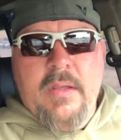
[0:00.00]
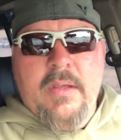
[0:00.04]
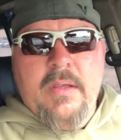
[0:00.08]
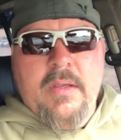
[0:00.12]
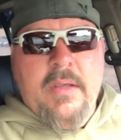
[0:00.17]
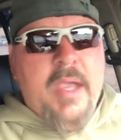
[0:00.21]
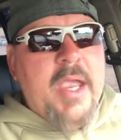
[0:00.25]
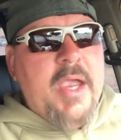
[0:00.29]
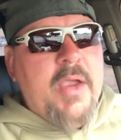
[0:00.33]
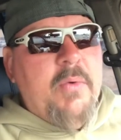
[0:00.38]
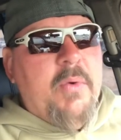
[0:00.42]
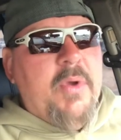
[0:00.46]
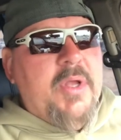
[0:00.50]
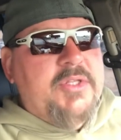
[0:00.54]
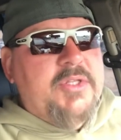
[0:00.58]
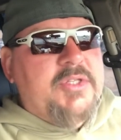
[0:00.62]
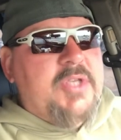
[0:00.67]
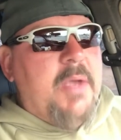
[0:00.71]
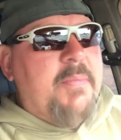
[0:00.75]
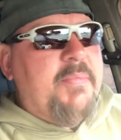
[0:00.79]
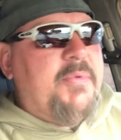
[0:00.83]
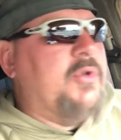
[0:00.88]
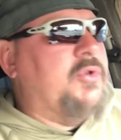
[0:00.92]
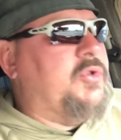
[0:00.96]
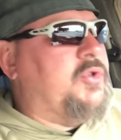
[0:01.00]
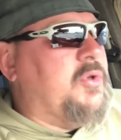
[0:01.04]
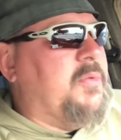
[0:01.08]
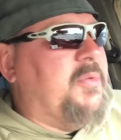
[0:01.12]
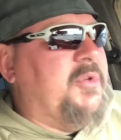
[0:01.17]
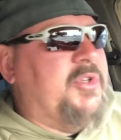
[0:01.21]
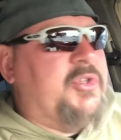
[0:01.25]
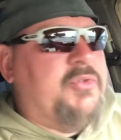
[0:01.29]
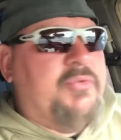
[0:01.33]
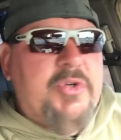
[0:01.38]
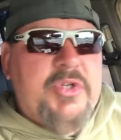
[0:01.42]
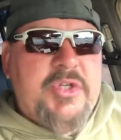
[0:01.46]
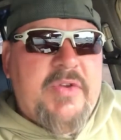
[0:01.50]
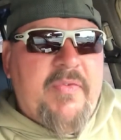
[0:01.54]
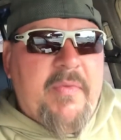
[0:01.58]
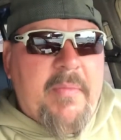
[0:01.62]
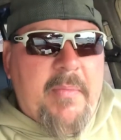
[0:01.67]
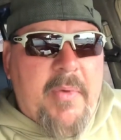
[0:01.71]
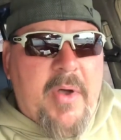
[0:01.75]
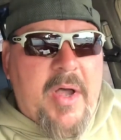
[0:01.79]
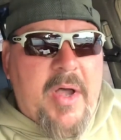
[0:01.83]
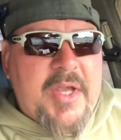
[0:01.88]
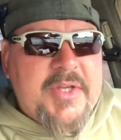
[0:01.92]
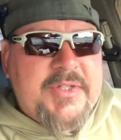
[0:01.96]
Hey, what's up, YouTube? It's Richie
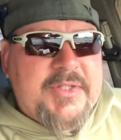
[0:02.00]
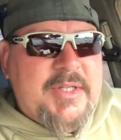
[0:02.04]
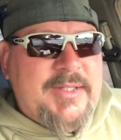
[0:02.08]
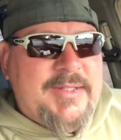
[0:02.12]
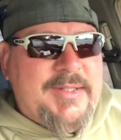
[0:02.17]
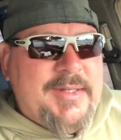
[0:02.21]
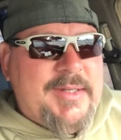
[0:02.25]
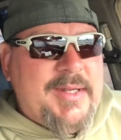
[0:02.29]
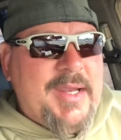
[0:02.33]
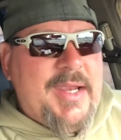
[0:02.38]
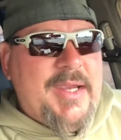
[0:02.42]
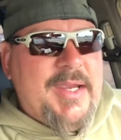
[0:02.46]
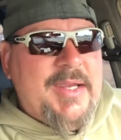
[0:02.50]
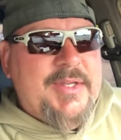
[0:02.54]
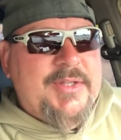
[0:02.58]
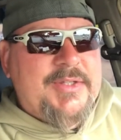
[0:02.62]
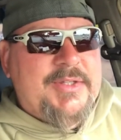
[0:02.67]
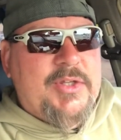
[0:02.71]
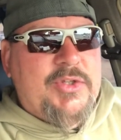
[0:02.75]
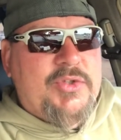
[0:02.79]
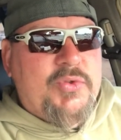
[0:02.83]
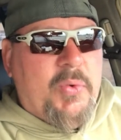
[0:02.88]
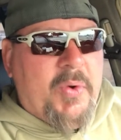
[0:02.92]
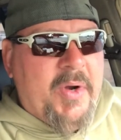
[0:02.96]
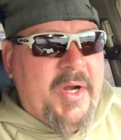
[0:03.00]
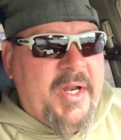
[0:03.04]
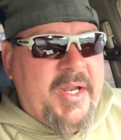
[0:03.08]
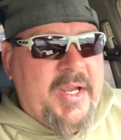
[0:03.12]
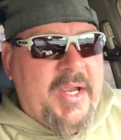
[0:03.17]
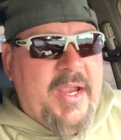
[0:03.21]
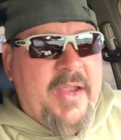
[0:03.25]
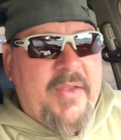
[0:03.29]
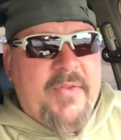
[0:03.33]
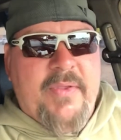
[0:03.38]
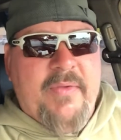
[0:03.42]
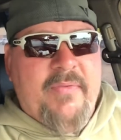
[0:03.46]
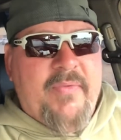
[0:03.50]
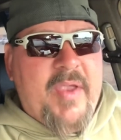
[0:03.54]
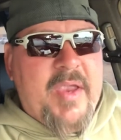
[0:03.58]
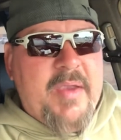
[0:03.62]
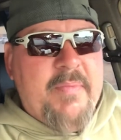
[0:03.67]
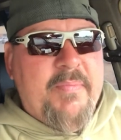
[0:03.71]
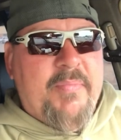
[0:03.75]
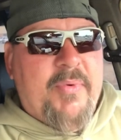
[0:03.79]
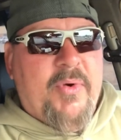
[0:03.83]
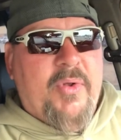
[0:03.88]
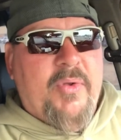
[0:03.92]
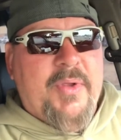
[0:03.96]
from Boston. Today is the 28th of
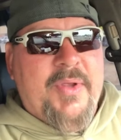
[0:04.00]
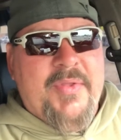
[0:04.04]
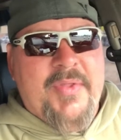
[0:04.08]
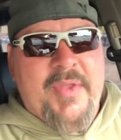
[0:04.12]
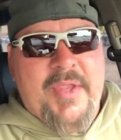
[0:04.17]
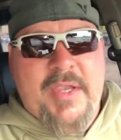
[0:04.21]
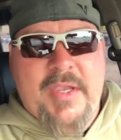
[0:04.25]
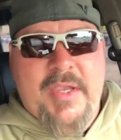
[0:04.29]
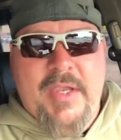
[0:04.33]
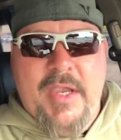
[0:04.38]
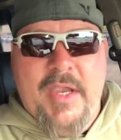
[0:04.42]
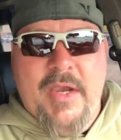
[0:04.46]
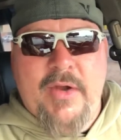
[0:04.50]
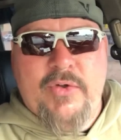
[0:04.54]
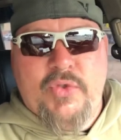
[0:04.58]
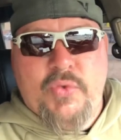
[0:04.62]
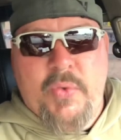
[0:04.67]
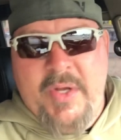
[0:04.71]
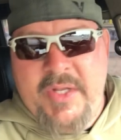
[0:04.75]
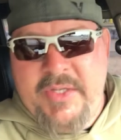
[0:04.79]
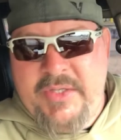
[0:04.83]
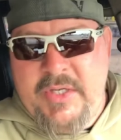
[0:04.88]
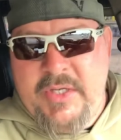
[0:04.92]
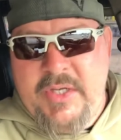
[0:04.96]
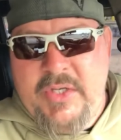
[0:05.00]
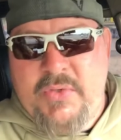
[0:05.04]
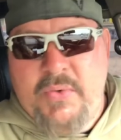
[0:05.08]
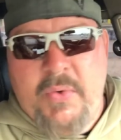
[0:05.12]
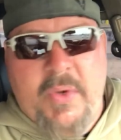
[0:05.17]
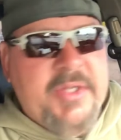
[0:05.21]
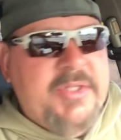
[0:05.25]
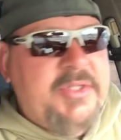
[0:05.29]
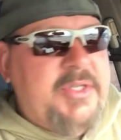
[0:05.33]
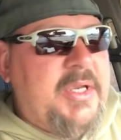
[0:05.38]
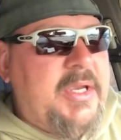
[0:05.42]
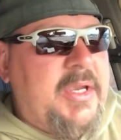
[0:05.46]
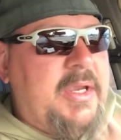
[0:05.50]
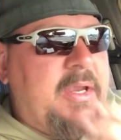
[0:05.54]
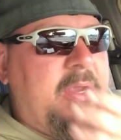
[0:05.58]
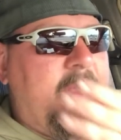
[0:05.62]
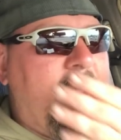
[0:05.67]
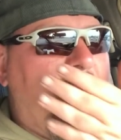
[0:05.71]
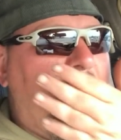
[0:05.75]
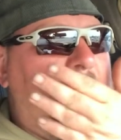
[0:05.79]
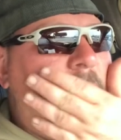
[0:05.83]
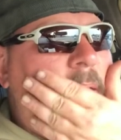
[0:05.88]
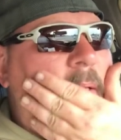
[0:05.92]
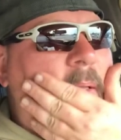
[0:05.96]
April in the year 2020.
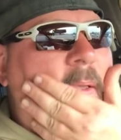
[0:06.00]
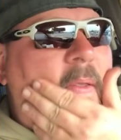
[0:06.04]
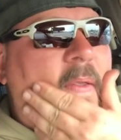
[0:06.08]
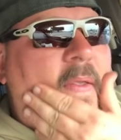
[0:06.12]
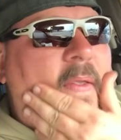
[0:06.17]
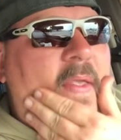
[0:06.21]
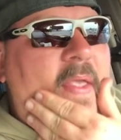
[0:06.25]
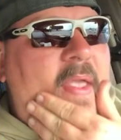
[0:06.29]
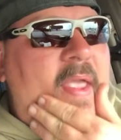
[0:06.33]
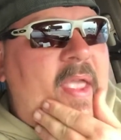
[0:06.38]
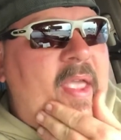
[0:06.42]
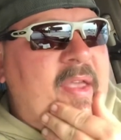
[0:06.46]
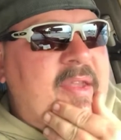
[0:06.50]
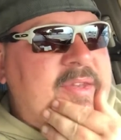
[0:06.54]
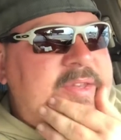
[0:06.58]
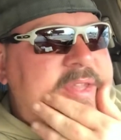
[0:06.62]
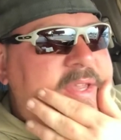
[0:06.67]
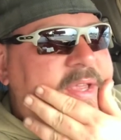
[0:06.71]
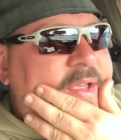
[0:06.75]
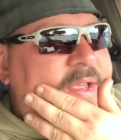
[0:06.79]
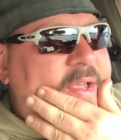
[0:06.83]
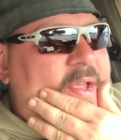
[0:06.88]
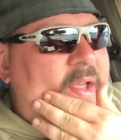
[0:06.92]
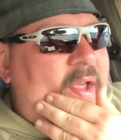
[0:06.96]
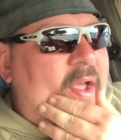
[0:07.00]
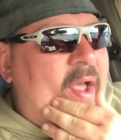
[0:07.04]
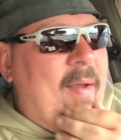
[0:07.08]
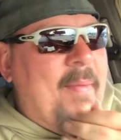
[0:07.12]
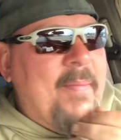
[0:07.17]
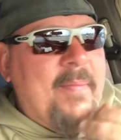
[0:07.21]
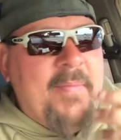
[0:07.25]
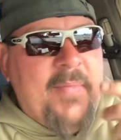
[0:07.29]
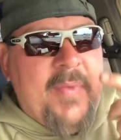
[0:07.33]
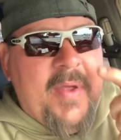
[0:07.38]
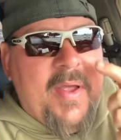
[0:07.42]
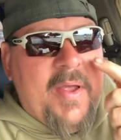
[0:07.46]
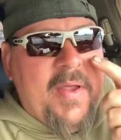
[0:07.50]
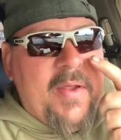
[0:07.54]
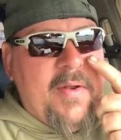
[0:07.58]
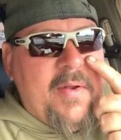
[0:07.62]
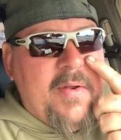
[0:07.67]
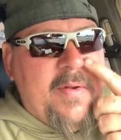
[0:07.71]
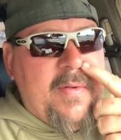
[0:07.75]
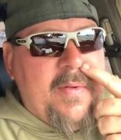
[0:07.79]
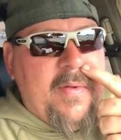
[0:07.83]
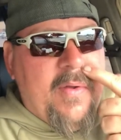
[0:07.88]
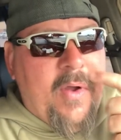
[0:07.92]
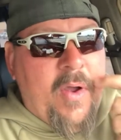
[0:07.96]
And I'm
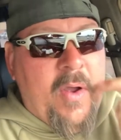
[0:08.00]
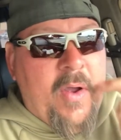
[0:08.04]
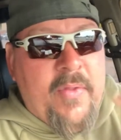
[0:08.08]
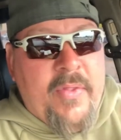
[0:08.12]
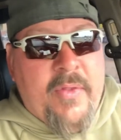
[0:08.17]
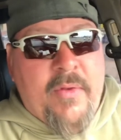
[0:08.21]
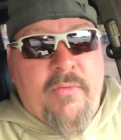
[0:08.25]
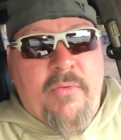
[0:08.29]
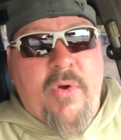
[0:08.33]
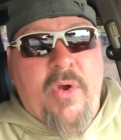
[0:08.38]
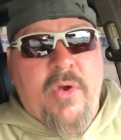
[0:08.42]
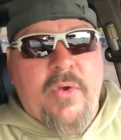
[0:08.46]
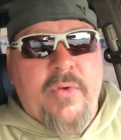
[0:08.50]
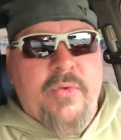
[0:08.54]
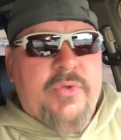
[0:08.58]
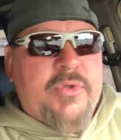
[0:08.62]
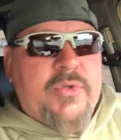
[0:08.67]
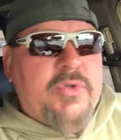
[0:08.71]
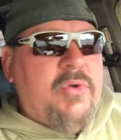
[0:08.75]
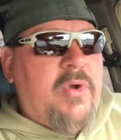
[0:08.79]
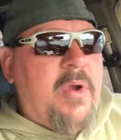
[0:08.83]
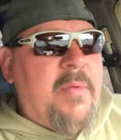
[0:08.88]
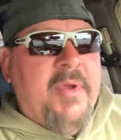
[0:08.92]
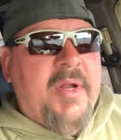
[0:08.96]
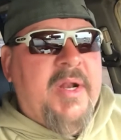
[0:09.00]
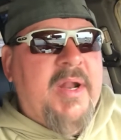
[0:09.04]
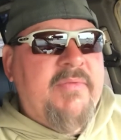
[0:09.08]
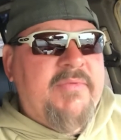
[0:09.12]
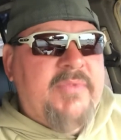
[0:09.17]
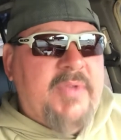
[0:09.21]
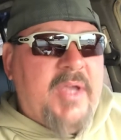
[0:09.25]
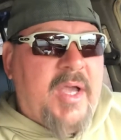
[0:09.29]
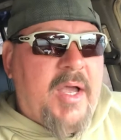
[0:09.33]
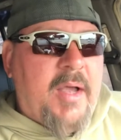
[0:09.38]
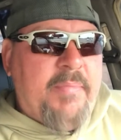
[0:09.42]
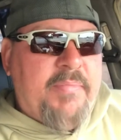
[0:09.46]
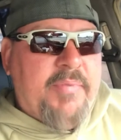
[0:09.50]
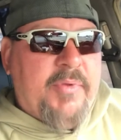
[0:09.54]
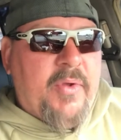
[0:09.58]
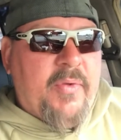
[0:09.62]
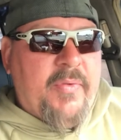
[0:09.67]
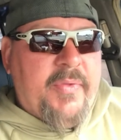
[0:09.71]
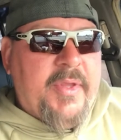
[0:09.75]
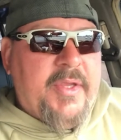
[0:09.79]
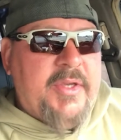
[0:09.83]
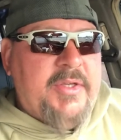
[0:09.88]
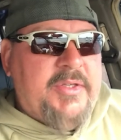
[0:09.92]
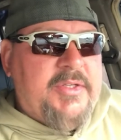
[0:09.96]
on the road, so I'm going to have to
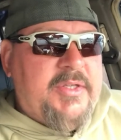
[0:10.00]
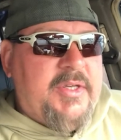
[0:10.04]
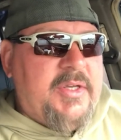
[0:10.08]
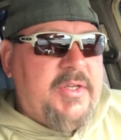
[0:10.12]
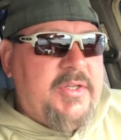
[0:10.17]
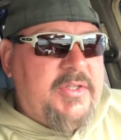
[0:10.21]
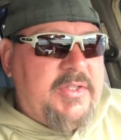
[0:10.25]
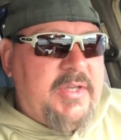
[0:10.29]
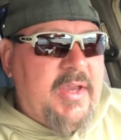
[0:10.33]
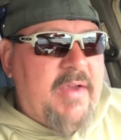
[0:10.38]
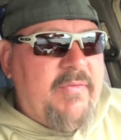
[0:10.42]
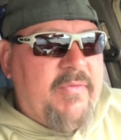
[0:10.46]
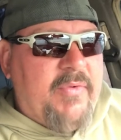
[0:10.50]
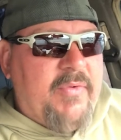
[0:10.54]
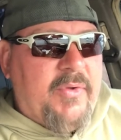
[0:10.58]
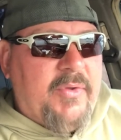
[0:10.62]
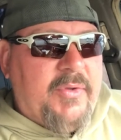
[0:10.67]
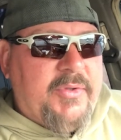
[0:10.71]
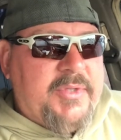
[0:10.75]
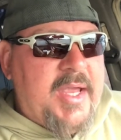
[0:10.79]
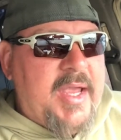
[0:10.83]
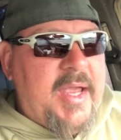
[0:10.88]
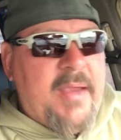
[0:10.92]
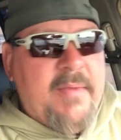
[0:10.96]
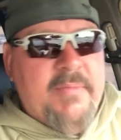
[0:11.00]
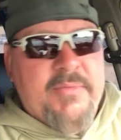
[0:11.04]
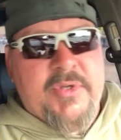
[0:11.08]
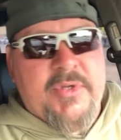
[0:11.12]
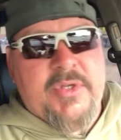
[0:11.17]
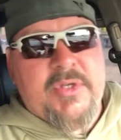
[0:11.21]
upload this several times.